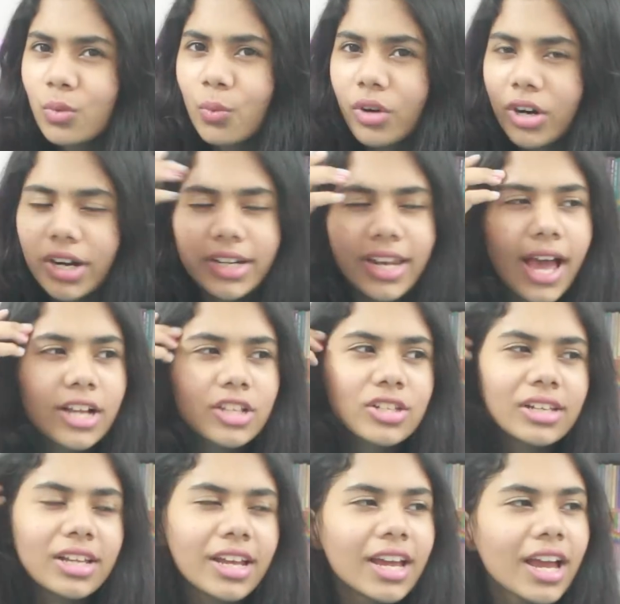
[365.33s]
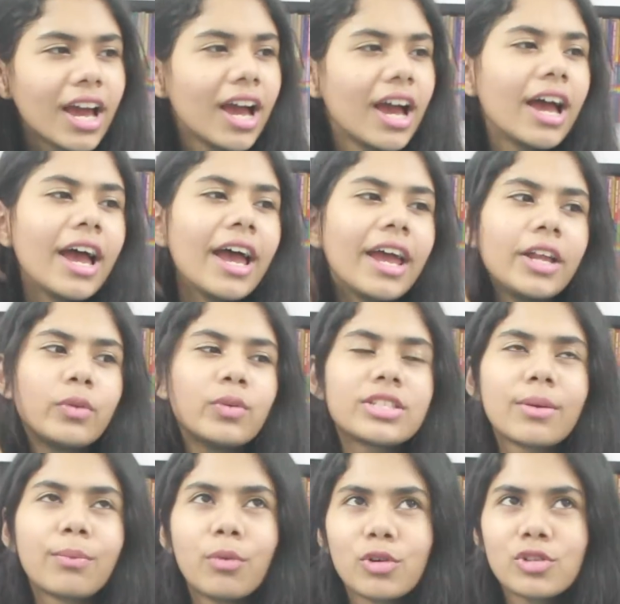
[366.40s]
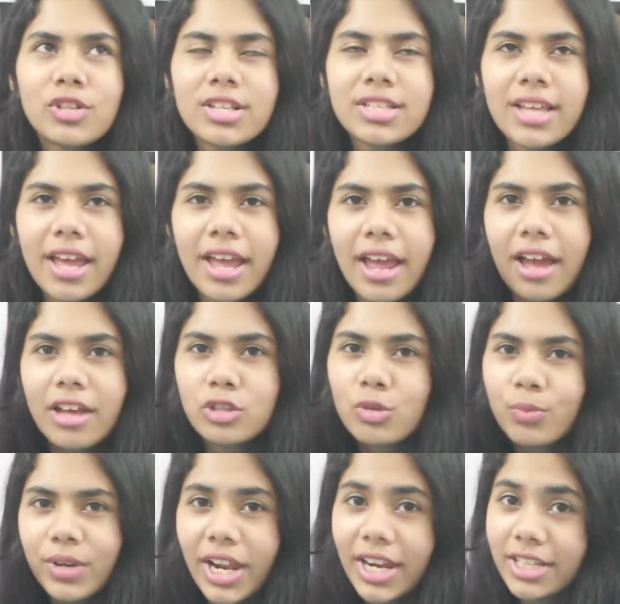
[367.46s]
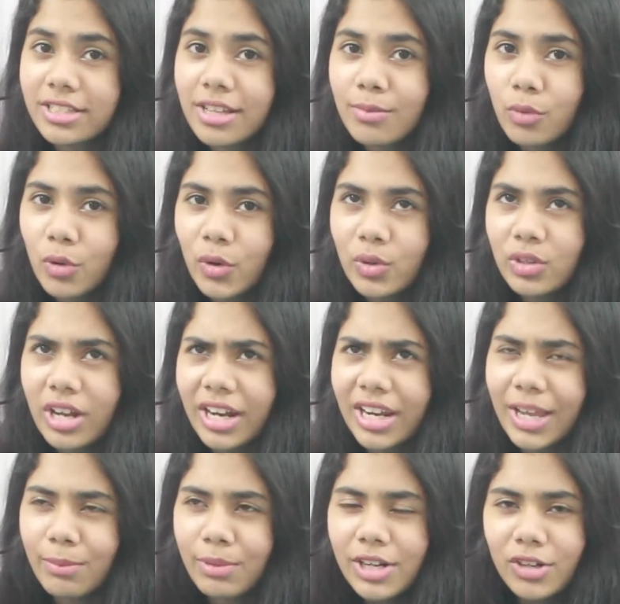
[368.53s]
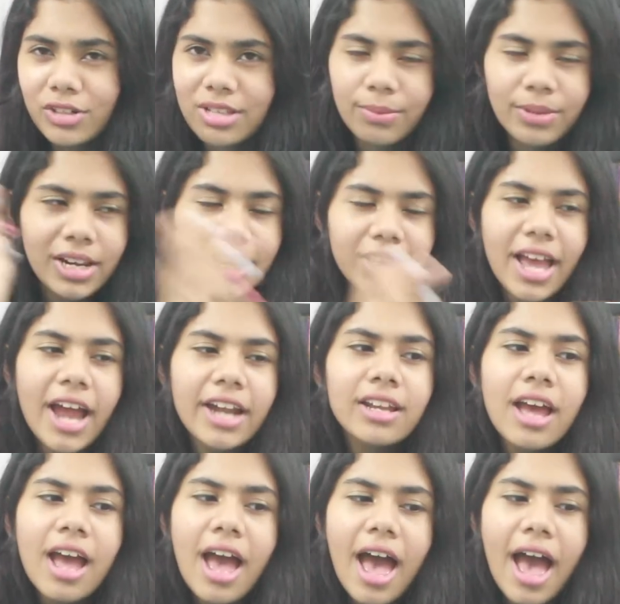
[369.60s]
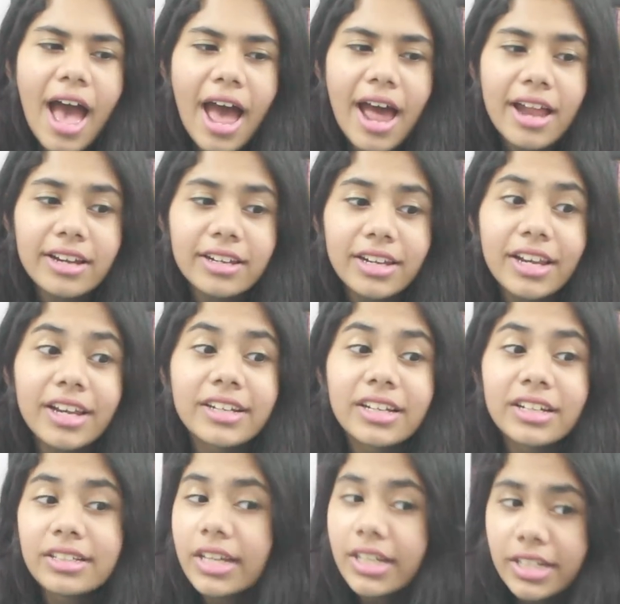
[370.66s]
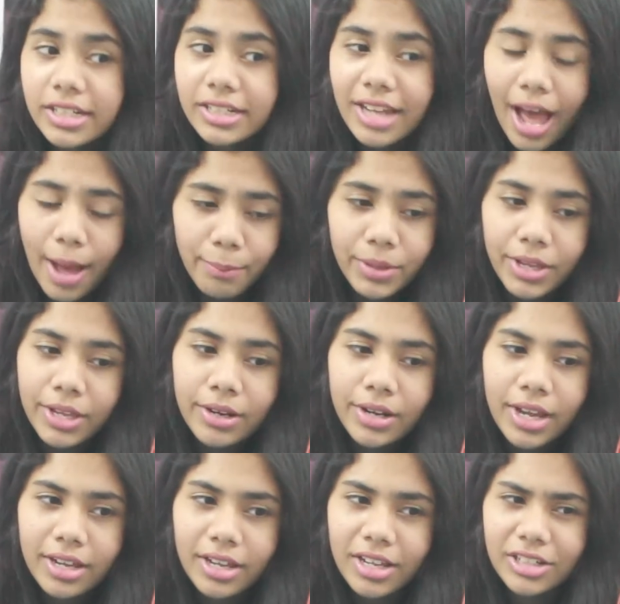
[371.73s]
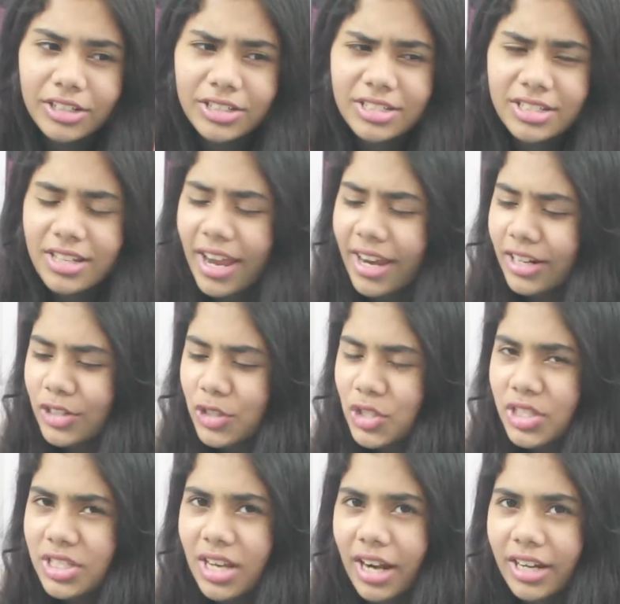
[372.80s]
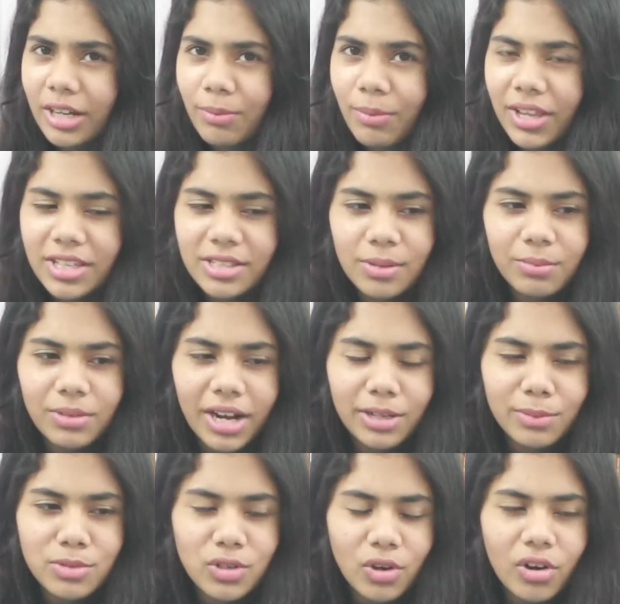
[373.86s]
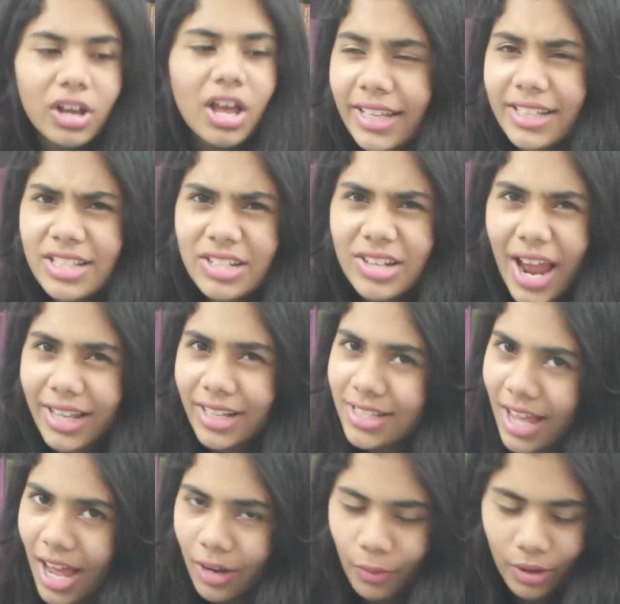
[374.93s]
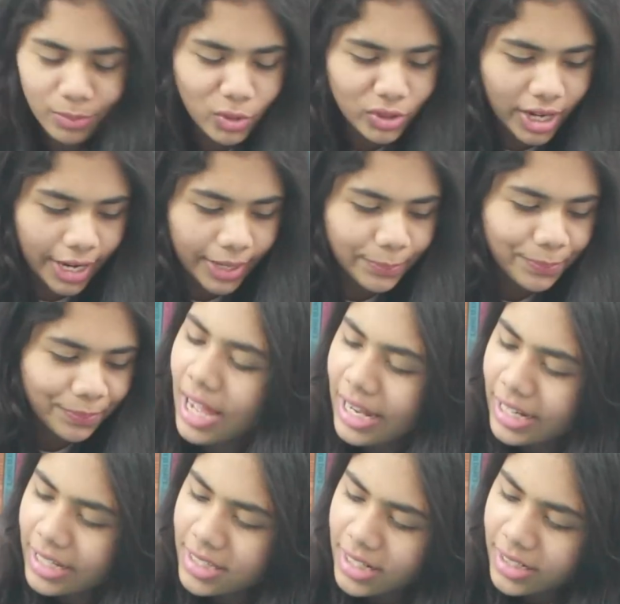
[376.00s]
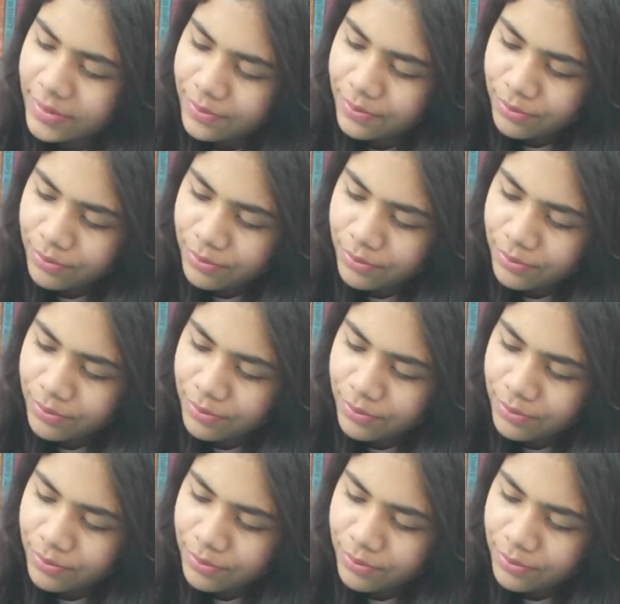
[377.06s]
worked actually. It was supposed to say Super Alexa mode enabled or something like that, and it didn't happen. Instead, it just started playing some random song. Let's try this hack one more time. Alexa,